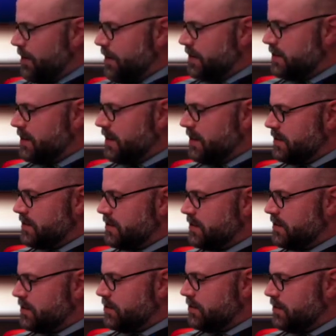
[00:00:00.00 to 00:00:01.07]
he says,
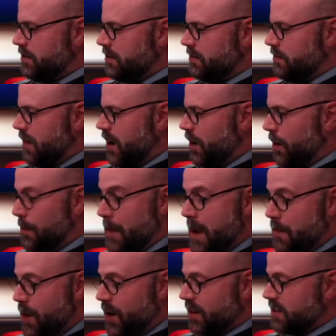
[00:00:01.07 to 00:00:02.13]
or
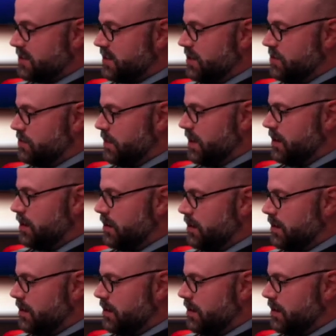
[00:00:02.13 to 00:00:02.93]
Mama, excuse me,